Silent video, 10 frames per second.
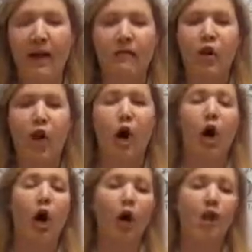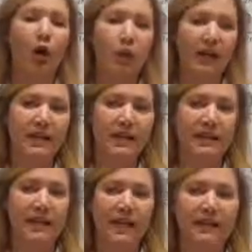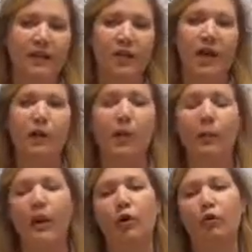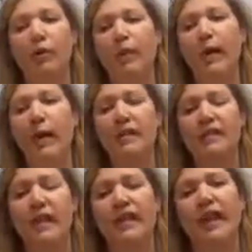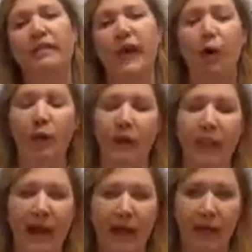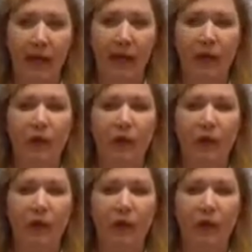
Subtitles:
for ongoing successes, so that way we don't rebound and gain that weight back later.